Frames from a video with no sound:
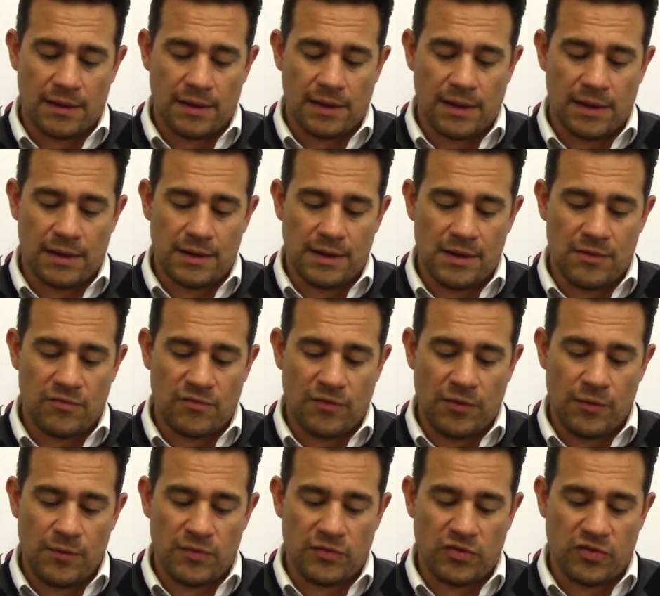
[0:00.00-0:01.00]
it
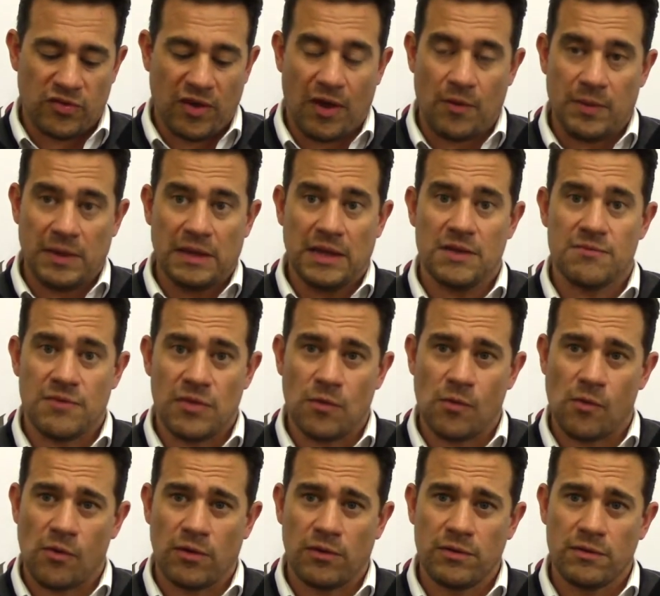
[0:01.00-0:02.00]
influences how we live in the
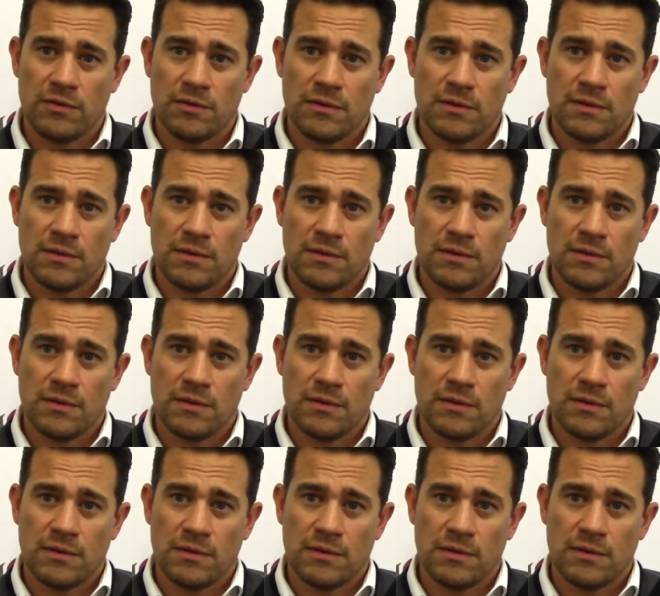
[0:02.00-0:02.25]
world,